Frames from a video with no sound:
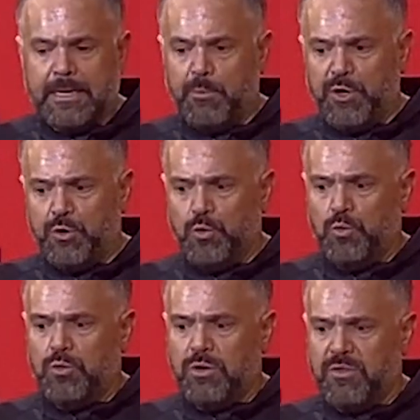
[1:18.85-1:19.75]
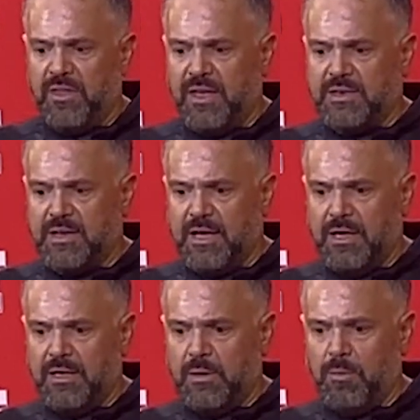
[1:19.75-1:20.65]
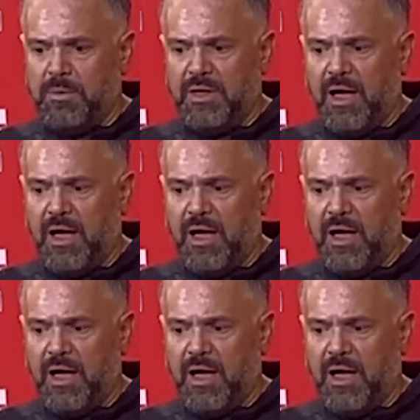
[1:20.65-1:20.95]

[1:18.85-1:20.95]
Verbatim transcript: We knew that it would be